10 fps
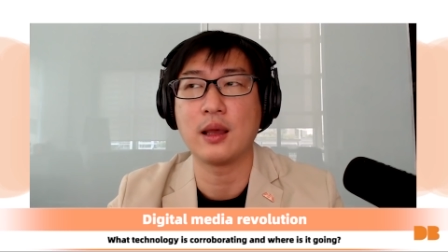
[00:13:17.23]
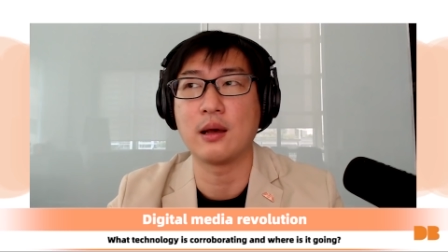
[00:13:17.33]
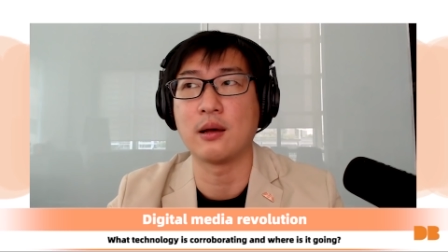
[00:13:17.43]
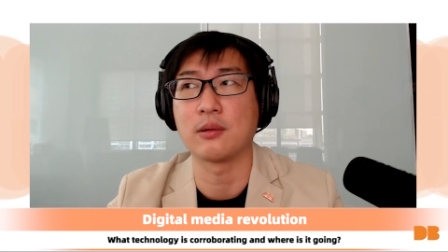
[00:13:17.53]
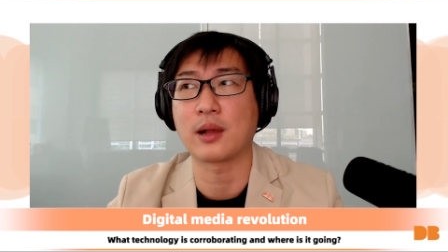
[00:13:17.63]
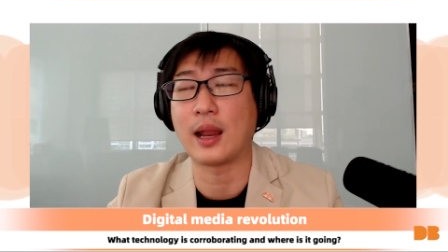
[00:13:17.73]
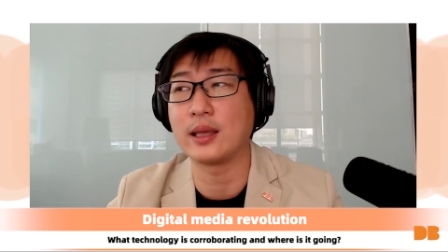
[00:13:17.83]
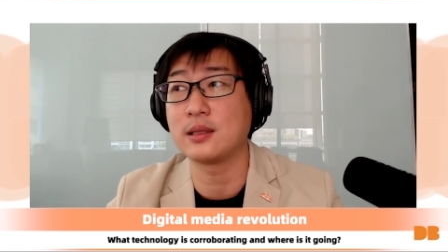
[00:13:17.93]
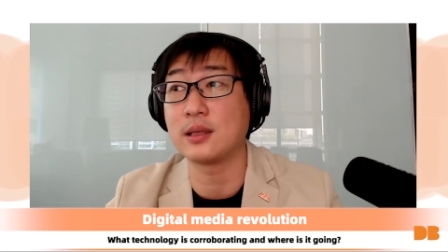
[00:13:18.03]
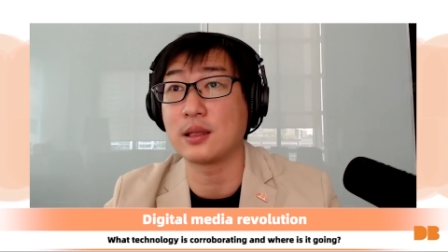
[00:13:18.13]
uh,
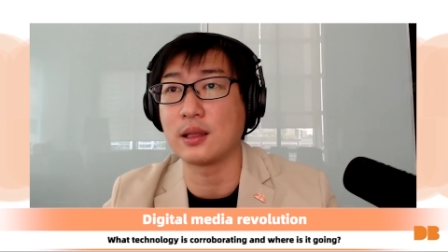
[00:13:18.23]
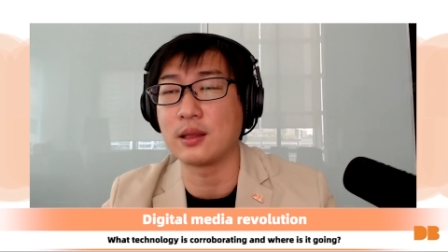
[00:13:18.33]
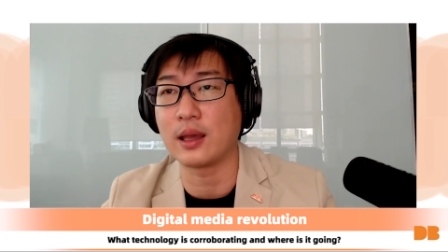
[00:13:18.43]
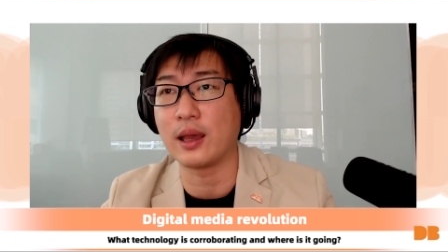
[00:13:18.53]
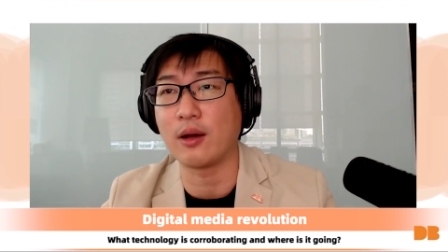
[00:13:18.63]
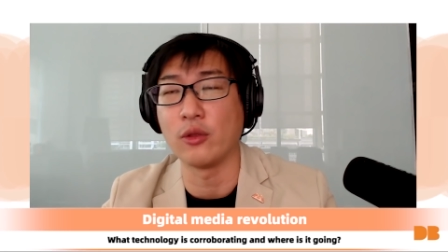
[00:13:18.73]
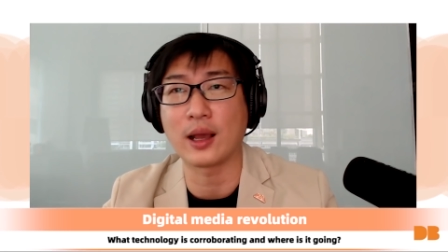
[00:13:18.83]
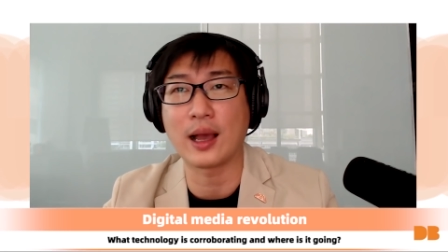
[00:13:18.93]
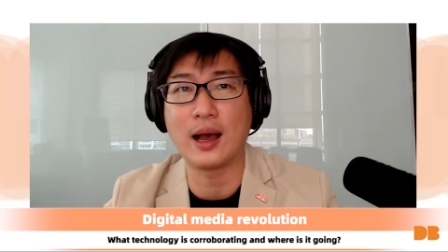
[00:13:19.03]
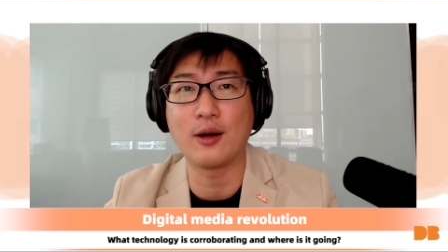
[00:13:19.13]
clients seated there on the
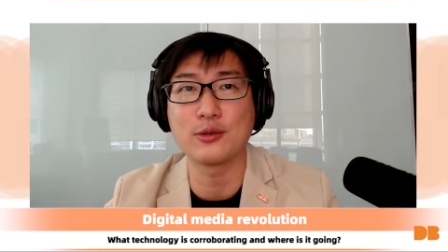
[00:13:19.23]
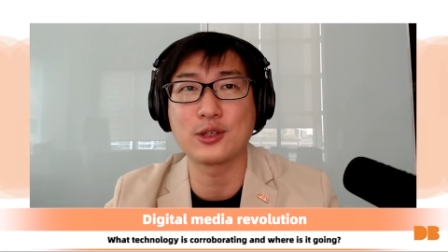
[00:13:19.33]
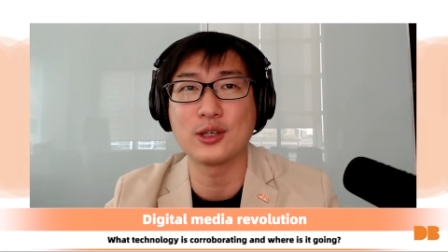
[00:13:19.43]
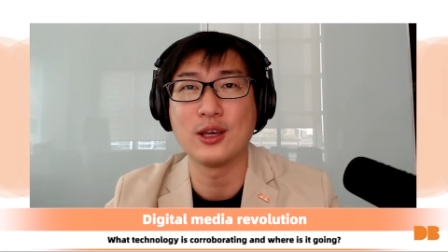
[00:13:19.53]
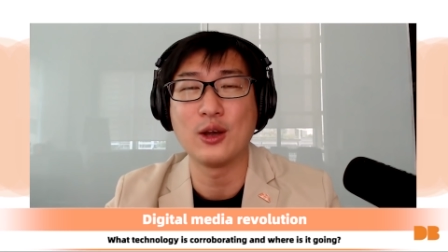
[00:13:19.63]
couch.